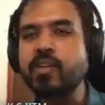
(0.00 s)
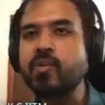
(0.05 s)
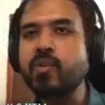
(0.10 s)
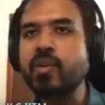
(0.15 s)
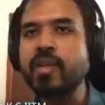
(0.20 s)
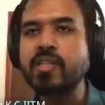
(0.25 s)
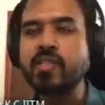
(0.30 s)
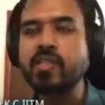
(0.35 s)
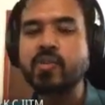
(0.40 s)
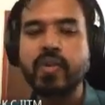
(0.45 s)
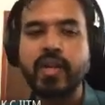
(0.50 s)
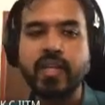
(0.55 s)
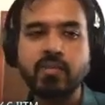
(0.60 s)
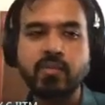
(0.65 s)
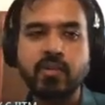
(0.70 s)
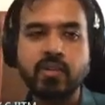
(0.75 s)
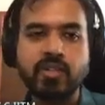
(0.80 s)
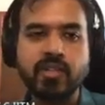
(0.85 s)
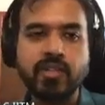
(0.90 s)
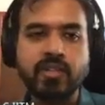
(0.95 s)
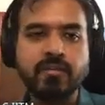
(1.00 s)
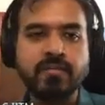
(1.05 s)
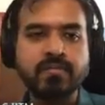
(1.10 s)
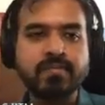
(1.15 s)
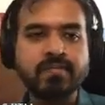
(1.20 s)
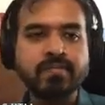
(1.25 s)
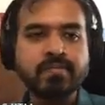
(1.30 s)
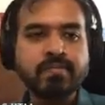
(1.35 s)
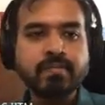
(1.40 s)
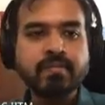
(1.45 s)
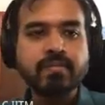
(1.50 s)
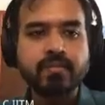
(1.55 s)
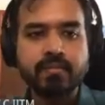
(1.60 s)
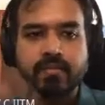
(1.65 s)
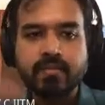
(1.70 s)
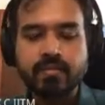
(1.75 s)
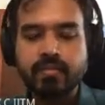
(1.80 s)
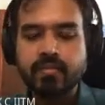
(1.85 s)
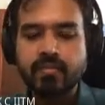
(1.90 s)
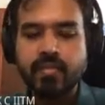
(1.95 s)
Then we introduce PQ, and
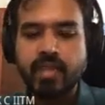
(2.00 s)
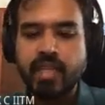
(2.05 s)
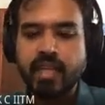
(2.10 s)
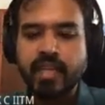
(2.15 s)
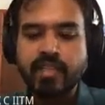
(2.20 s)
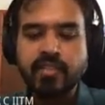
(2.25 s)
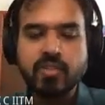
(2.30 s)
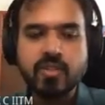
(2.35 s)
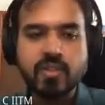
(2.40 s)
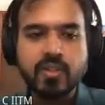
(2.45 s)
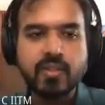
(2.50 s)
then